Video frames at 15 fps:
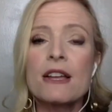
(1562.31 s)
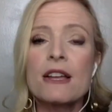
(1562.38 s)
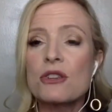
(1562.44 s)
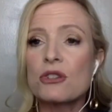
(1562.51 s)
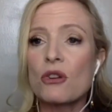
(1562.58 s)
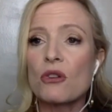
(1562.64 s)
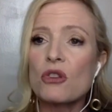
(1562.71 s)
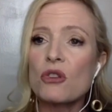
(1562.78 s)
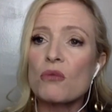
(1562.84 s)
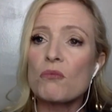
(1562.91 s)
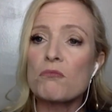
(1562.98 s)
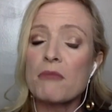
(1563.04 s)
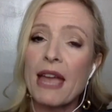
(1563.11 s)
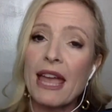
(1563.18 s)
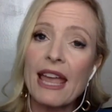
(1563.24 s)
So you
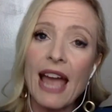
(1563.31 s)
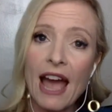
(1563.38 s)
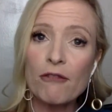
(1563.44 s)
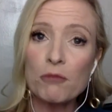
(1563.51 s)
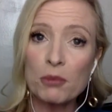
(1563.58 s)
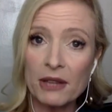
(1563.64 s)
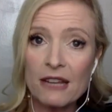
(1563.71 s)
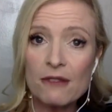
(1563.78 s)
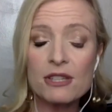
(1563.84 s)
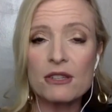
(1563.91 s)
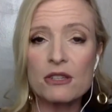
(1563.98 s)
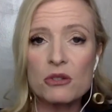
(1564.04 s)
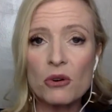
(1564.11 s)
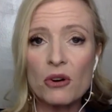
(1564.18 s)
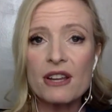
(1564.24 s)
may have beliefs and
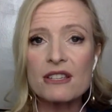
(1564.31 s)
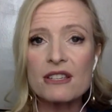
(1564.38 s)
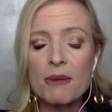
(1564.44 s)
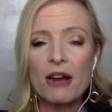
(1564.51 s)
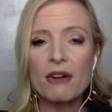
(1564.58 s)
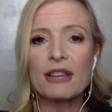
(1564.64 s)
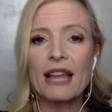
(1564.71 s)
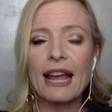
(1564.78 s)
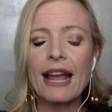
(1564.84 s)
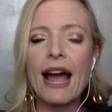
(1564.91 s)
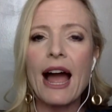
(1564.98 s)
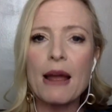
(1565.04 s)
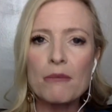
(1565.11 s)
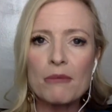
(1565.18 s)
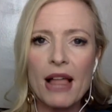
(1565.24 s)
stories about like,
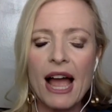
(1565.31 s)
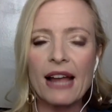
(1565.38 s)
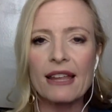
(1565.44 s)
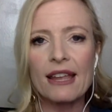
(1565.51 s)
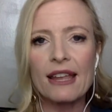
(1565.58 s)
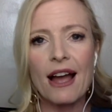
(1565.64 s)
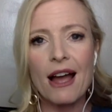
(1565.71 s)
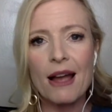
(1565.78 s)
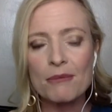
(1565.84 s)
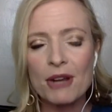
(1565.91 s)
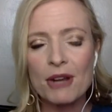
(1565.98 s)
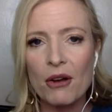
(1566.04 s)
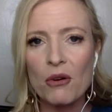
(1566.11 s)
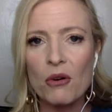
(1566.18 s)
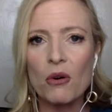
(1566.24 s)
I'm lacking, I'm
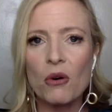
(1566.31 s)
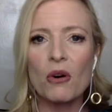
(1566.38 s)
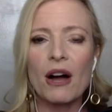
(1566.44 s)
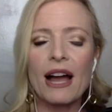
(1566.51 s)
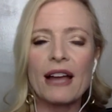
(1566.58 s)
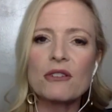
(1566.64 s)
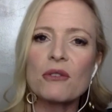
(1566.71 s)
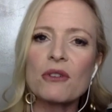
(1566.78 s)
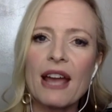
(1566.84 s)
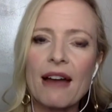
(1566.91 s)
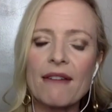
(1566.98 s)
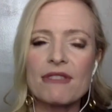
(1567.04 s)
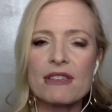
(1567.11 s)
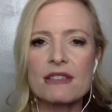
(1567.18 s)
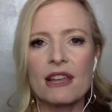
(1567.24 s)
not whole, I don't
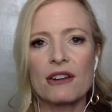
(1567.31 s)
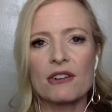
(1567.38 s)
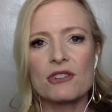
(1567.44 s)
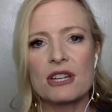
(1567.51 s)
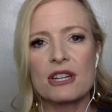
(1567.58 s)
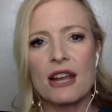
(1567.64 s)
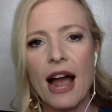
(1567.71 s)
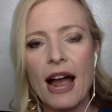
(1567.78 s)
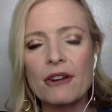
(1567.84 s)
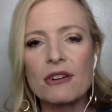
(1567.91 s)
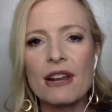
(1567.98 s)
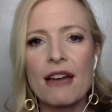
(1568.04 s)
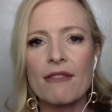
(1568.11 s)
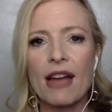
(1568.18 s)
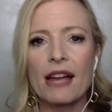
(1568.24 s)
have this energy, I don't
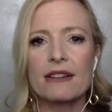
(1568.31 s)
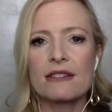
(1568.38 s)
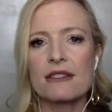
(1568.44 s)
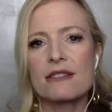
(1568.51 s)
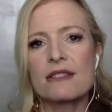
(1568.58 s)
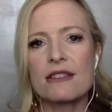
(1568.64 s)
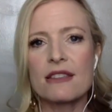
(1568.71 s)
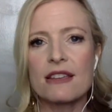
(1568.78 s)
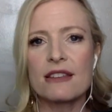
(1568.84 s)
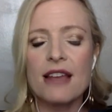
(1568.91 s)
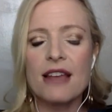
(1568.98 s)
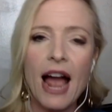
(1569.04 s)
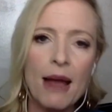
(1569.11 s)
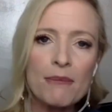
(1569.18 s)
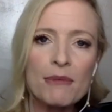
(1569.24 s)
have access to this,
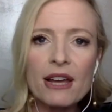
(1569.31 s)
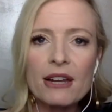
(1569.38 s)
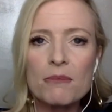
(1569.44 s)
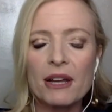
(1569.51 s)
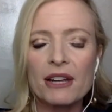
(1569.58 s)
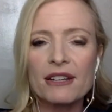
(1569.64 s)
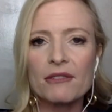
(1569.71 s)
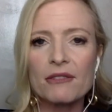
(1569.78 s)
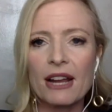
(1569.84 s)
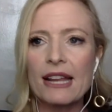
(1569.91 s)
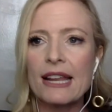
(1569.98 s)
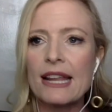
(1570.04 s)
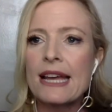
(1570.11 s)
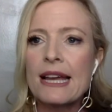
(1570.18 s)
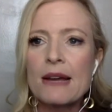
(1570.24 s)
I'm not abundant, right?
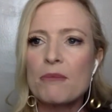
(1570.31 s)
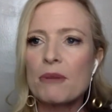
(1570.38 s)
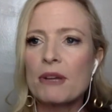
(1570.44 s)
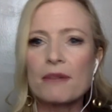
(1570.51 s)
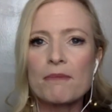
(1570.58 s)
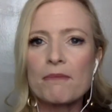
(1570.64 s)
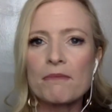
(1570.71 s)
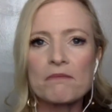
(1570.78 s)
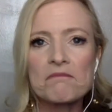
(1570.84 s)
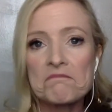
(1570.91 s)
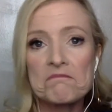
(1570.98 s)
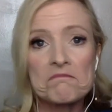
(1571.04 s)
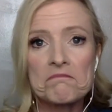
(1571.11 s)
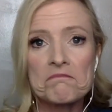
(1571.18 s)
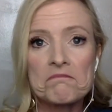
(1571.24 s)
But
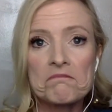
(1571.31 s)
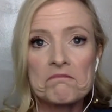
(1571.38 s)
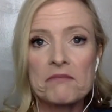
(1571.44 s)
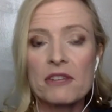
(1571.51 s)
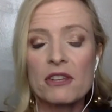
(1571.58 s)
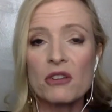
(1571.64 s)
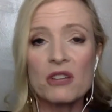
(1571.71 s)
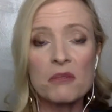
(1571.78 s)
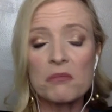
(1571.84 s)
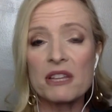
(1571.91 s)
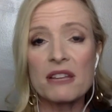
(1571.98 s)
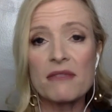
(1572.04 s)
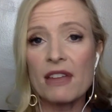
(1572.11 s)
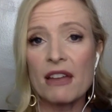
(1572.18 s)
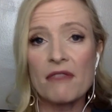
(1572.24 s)
you can
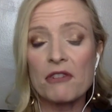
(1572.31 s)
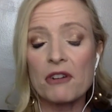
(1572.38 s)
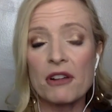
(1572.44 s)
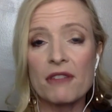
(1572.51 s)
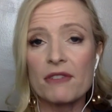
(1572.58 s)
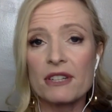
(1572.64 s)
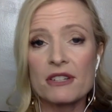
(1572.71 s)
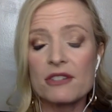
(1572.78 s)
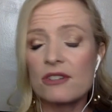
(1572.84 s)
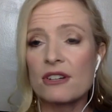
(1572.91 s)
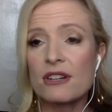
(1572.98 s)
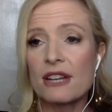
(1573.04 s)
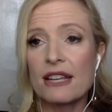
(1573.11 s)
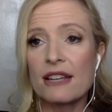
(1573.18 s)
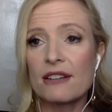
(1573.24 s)
believe that for all of an
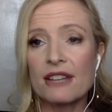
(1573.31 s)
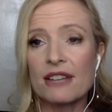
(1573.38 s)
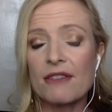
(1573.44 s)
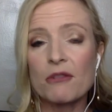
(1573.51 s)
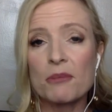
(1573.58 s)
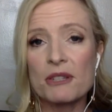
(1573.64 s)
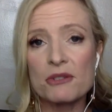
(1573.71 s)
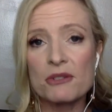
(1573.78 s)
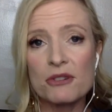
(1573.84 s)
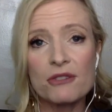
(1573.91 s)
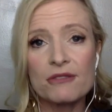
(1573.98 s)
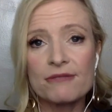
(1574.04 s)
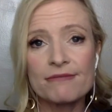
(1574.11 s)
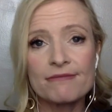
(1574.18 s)
eternity, it'll never be true.